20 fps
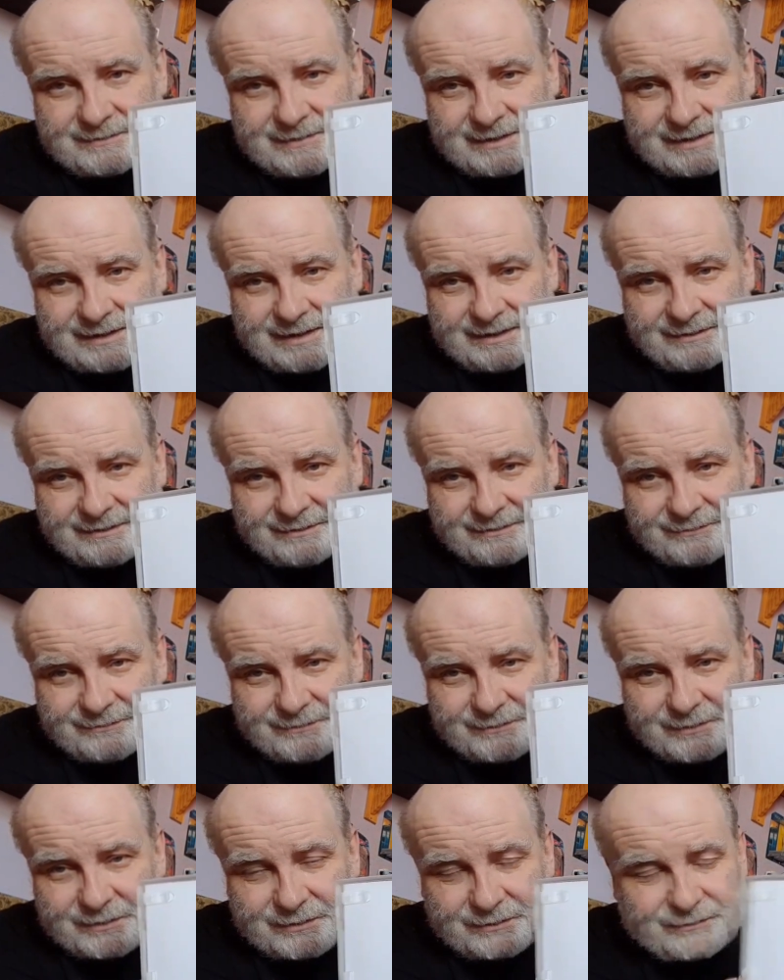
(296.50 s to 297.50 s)
again
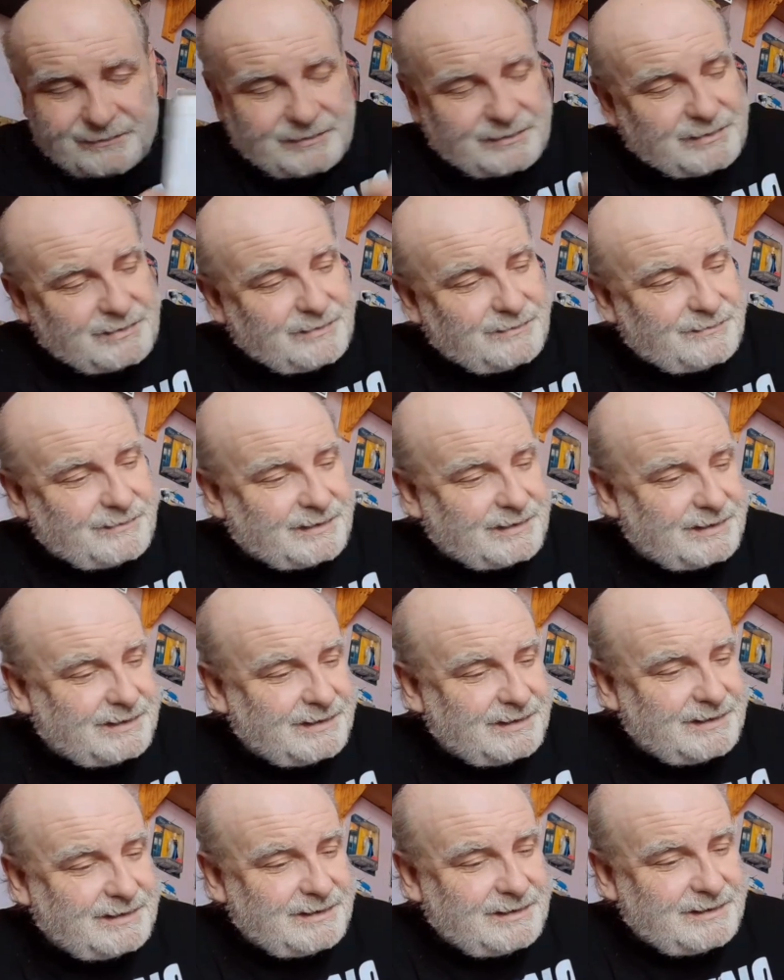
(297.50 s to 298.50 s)
with the cover,
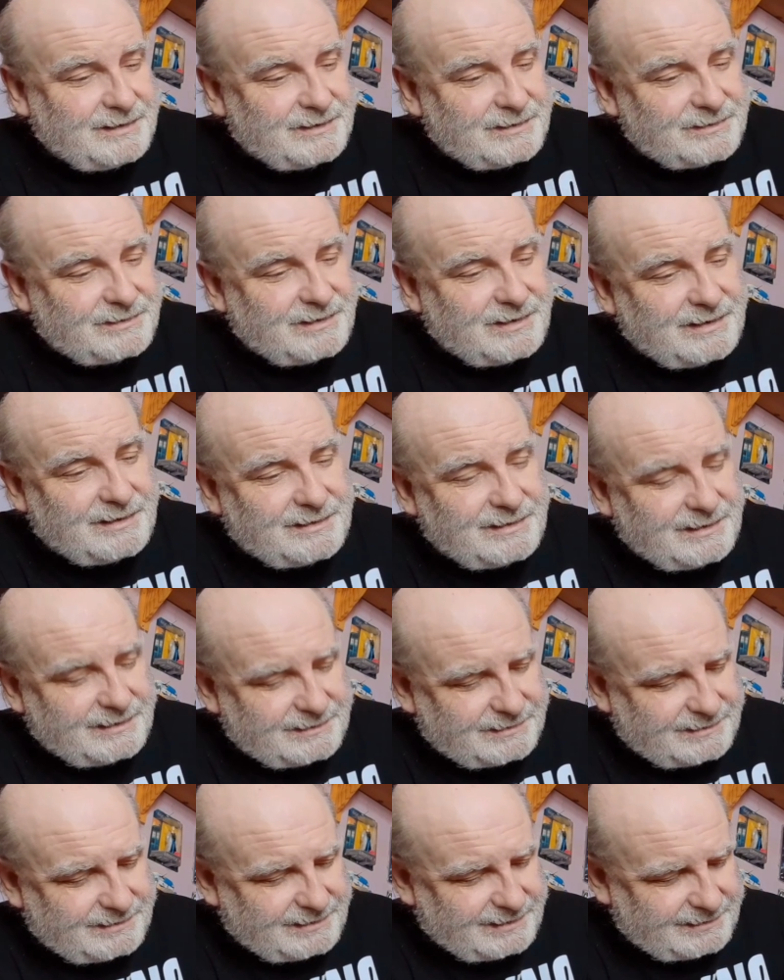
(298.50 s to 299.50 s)
so
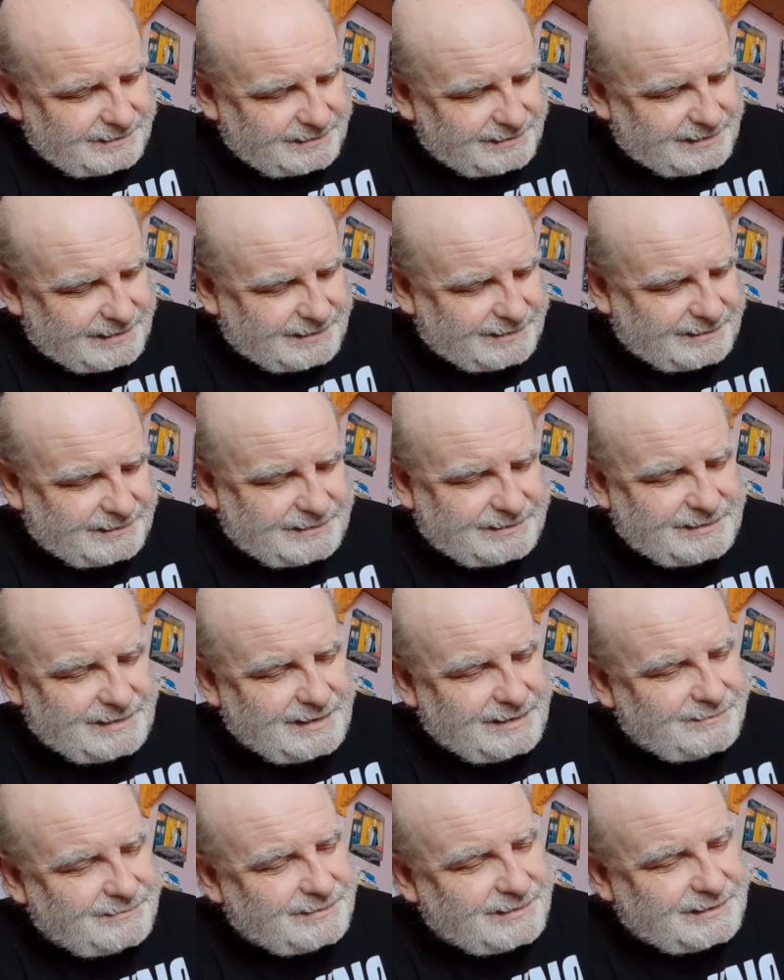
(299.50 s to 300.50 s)
that's a nice
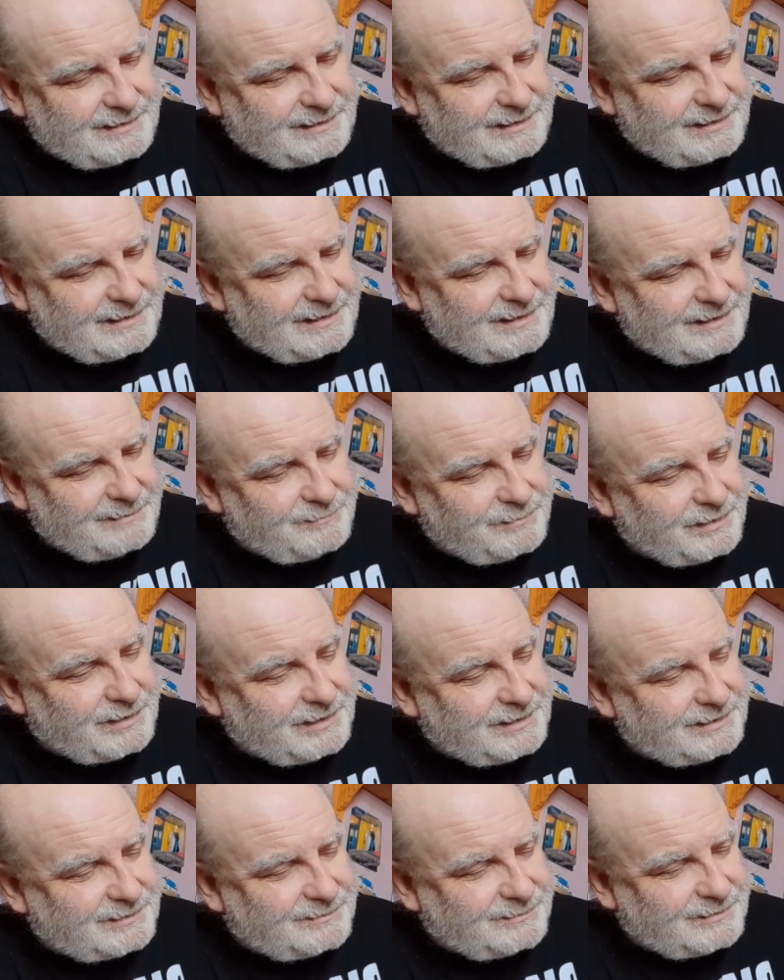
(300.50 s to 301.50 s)
set, really. I'm
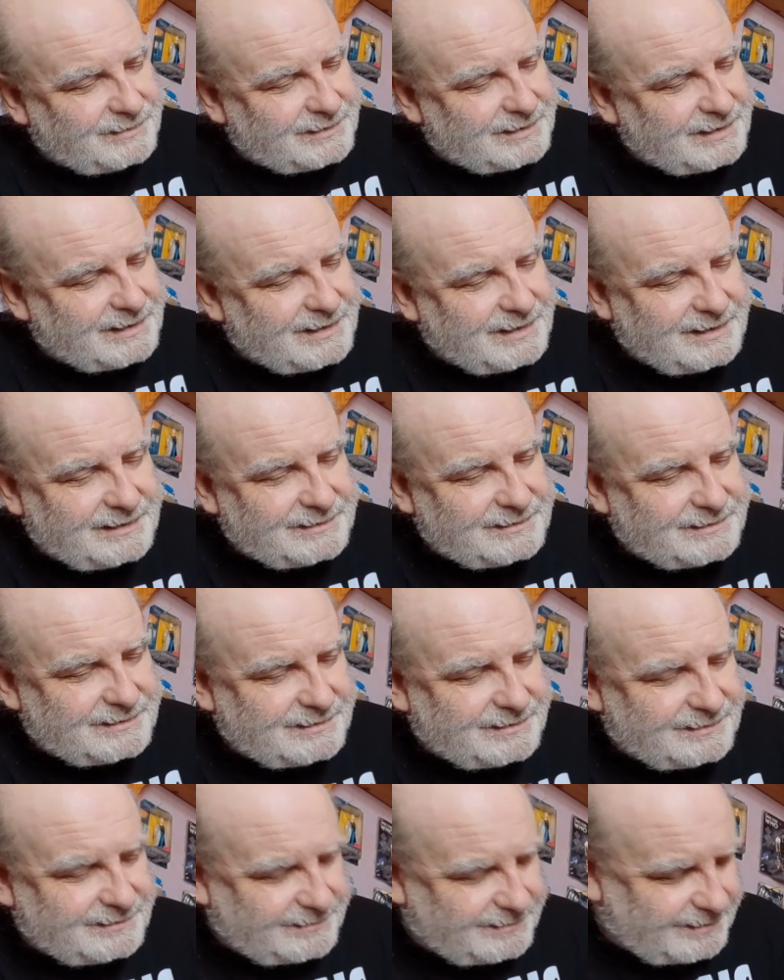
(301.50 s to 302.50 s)
pleased with
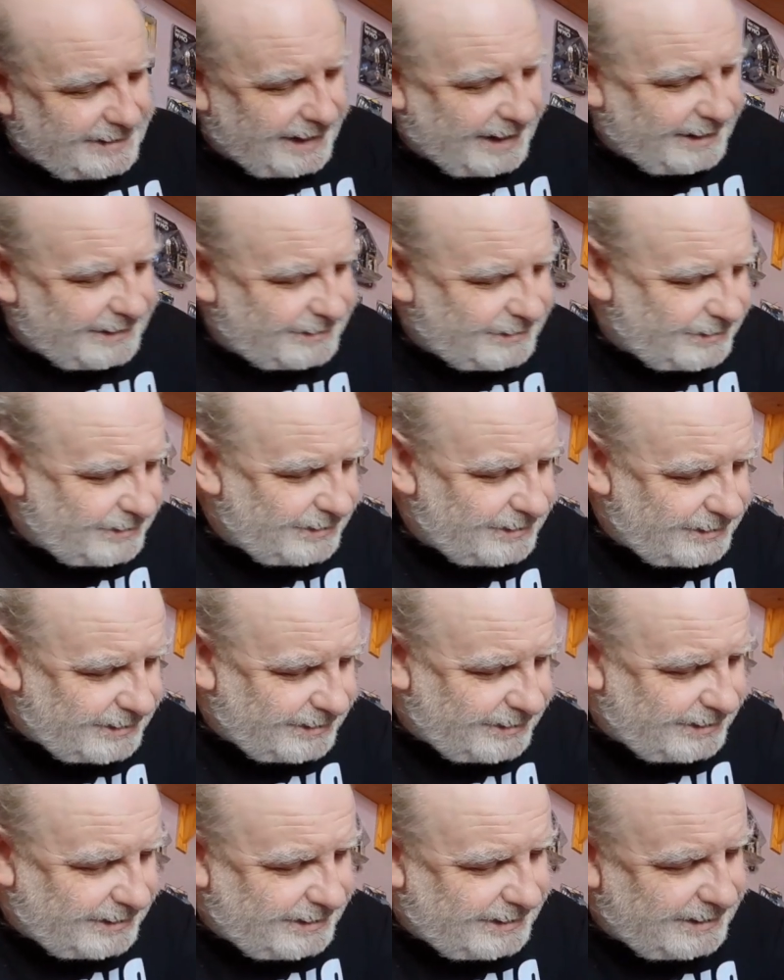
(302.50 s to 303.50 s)
there's extras
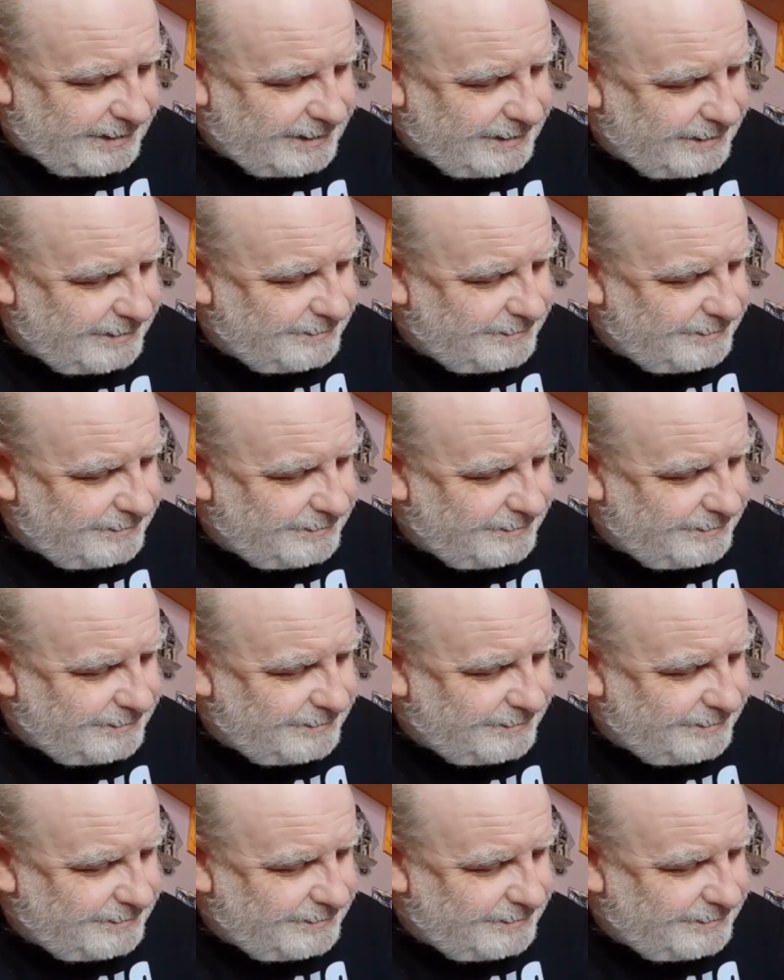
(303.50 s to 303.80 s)
on it.